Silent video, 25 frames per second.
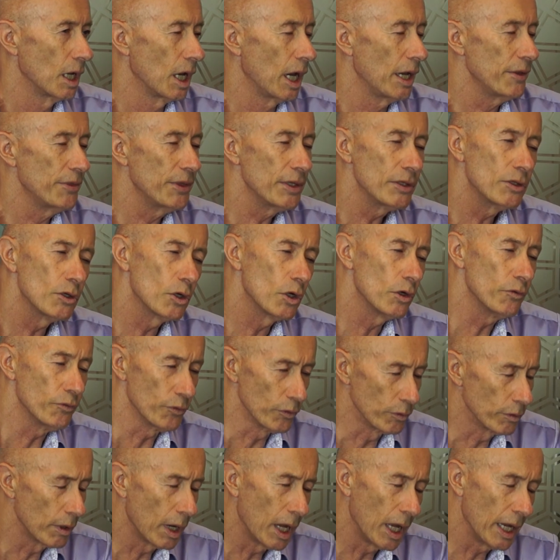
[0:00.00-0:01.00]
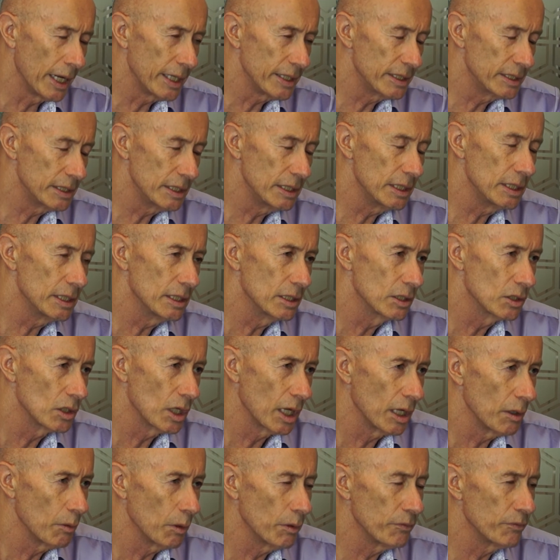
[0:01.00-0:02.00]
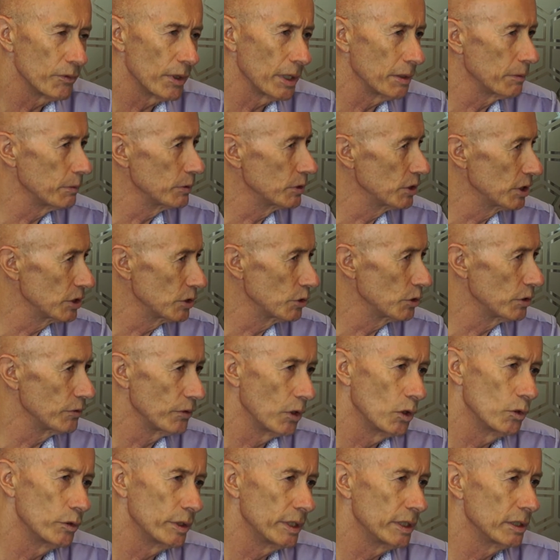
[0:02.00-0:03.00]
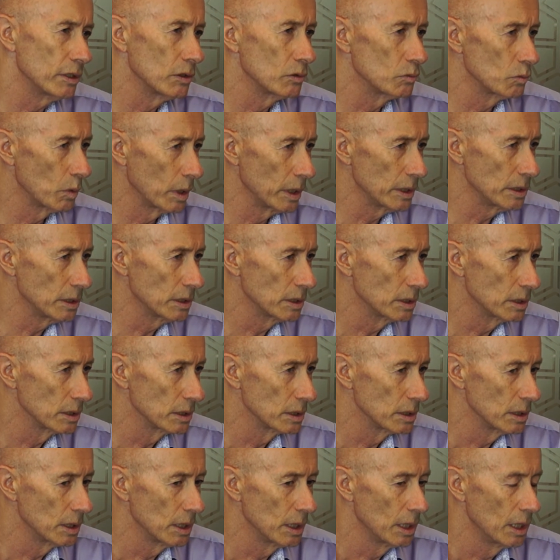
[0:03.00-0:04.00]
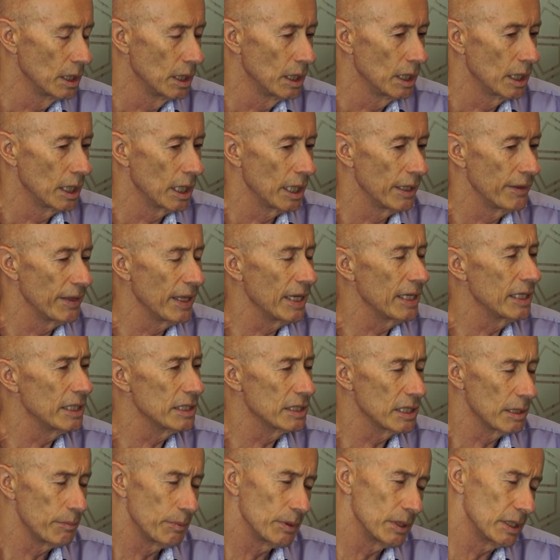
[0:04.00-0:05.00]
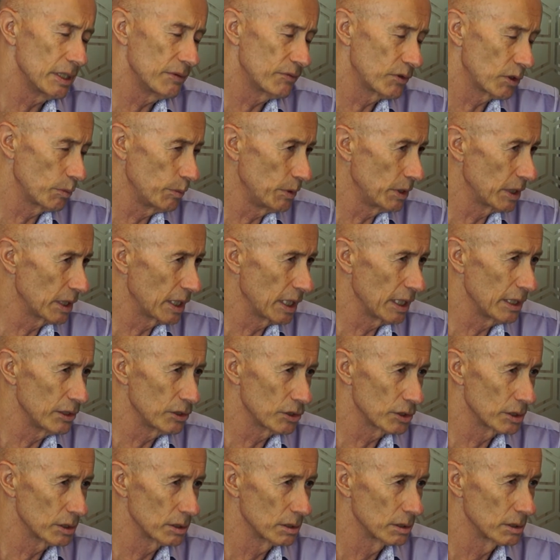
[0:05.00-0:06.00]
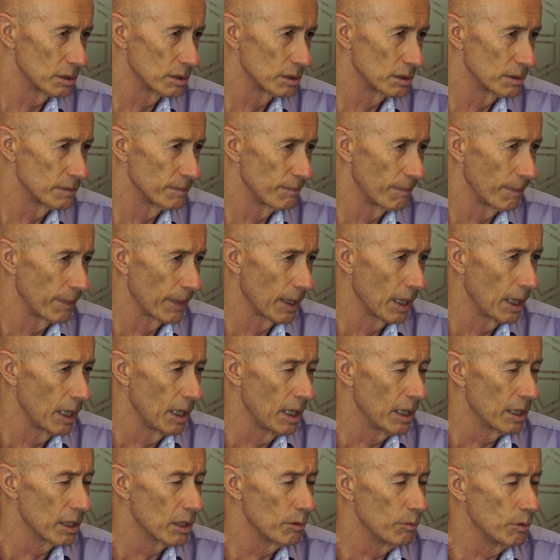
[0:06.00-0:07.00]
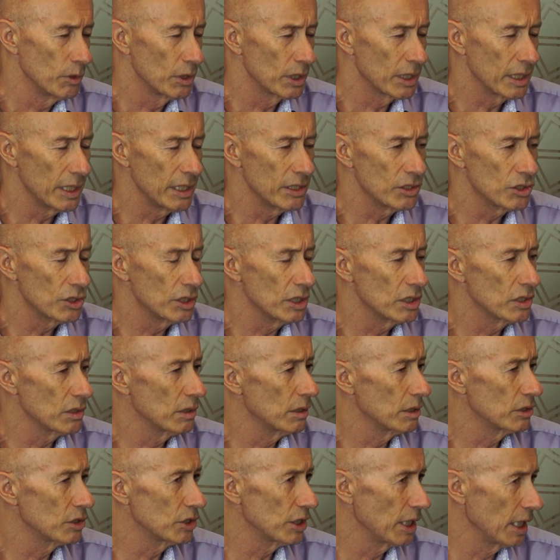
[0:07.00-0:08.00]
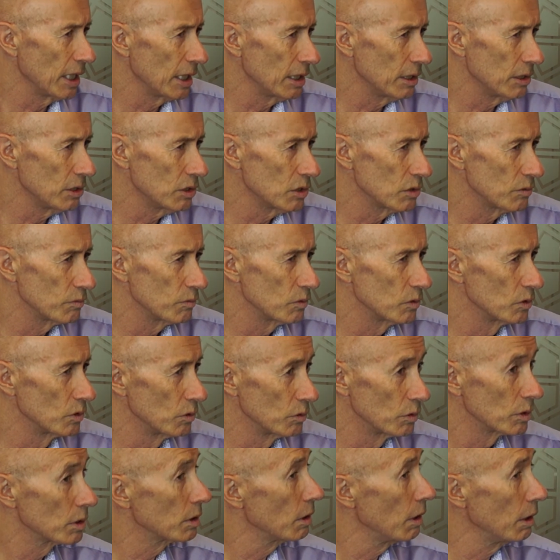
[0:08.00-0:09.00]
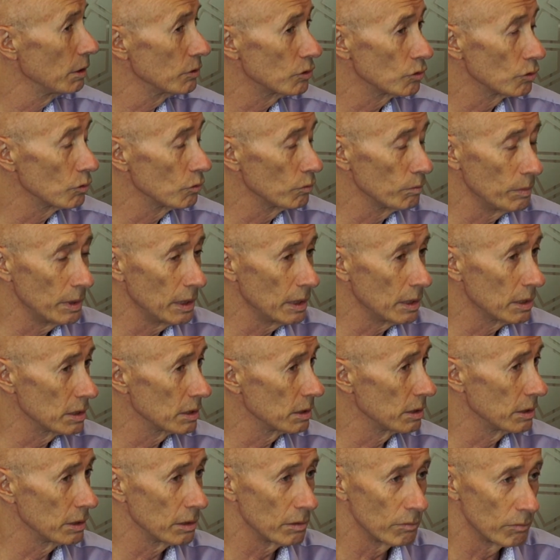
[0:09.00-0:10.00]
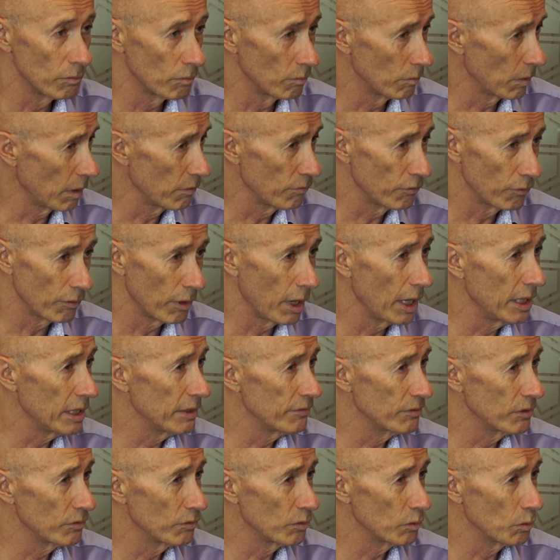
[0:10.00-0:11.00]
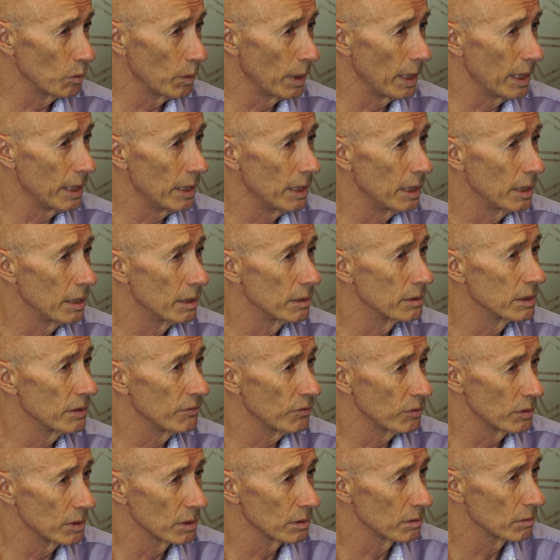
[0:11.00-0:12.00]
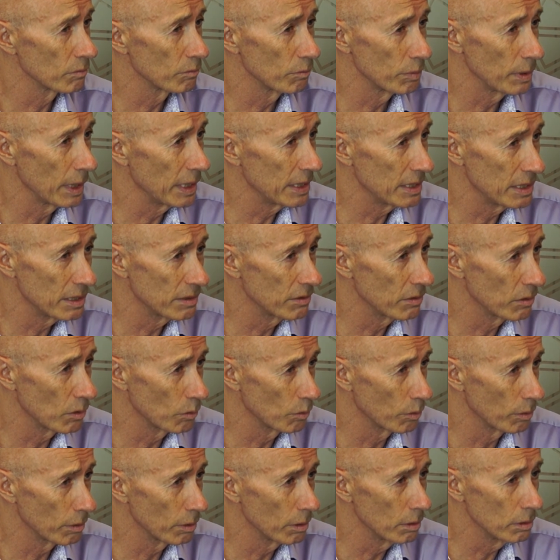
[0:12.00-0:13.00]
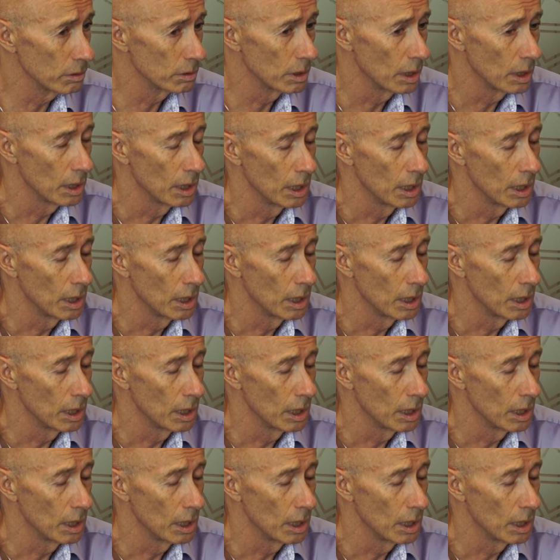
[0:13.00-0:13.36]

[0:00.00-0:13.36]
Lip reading: I think there are a variety. However, I will just sort of hone in on one. And that is, I believe, communication. Communication is a challenge due to cultural means in a variety of different ways, different places of the world.